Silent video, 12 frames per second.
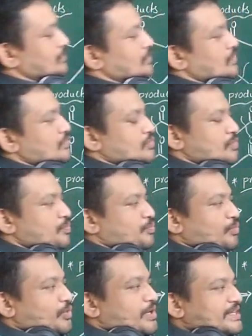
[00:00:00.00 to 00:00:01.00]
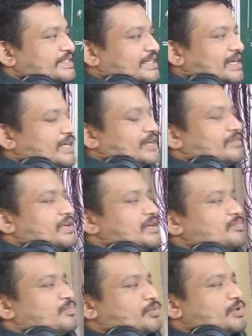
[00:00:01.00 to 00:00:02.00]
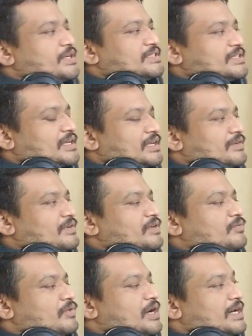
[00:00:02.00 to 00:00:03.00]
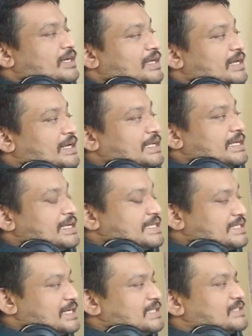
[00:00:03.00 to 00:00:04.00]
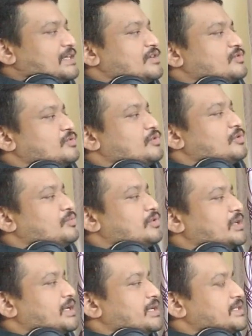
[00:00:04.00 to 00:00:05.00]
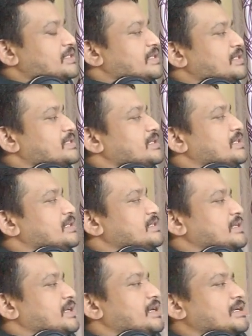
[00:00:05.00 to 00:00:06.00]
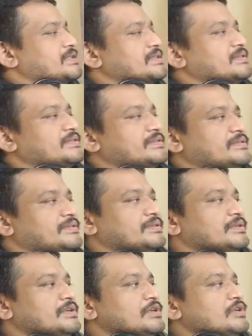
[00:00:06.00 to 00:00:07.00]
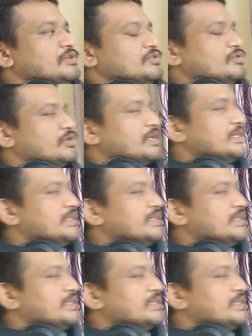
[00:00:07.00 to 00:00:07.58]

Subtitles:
So products are given. What are reagents are suitable reagents in these reactions? So in